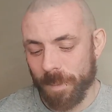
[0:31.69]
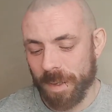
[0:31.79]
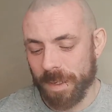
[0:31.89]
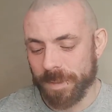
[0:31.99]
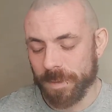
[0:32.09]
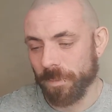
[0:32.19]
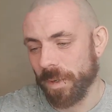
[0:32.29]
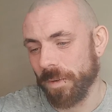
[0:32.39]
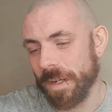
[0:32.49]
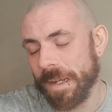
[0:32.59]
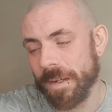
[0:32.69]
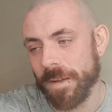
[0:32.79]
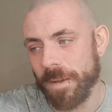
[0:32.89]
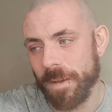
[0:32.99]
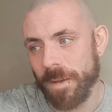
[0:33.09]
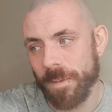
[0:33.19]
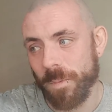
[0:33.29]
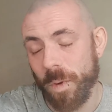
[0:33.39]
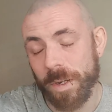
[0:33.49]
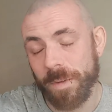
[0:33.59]
because what
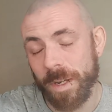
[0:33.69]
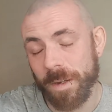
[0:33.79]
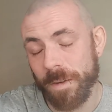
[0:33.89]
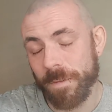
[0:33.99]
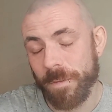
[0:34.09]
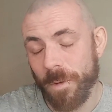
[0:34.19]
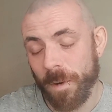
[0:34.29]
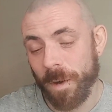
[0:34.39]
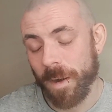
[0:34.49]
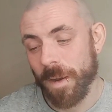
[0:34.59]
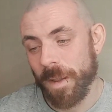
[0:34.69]
you need for